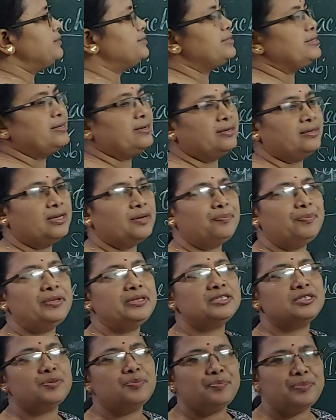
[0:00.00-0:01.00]
is there. That
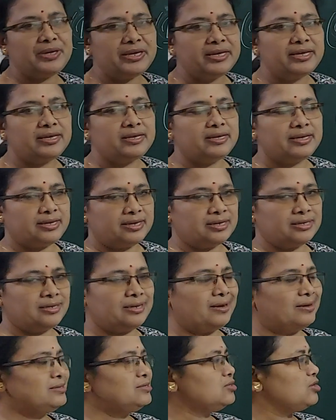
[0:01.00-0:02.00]
means me
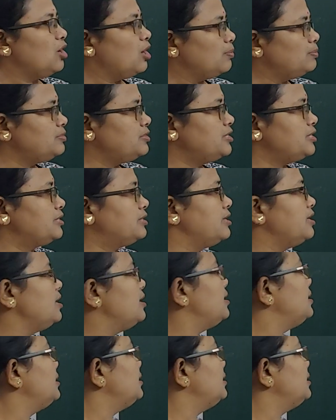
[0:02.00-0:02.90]
here is object.